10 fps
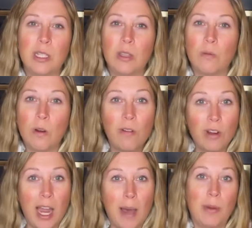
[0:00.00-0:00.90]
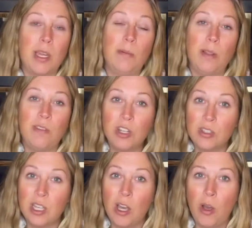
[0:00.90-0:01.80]
to the Rover app a couple of years
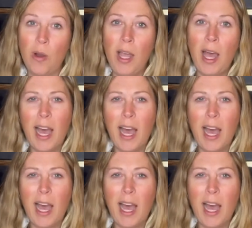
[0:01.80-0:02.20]
ago.